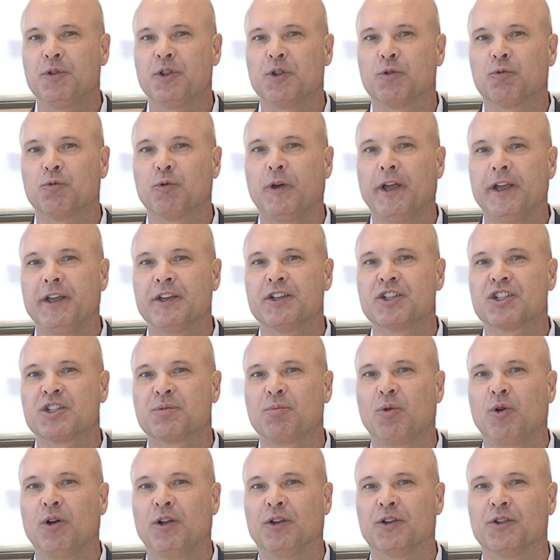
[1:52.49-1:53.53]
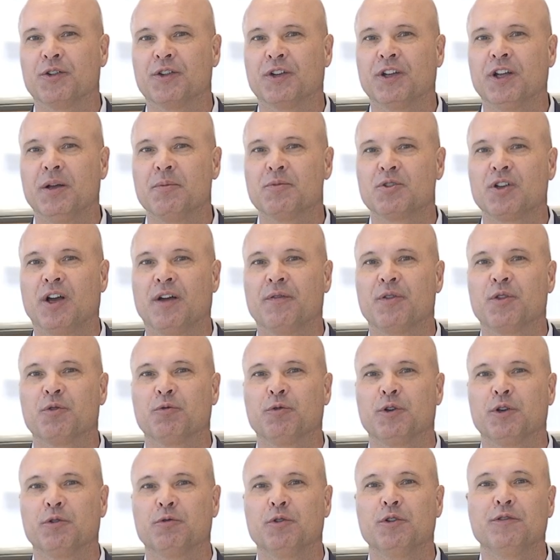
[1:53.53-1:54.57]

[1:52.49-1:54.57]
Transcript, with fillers: with the rakish spoiler that comes off the rear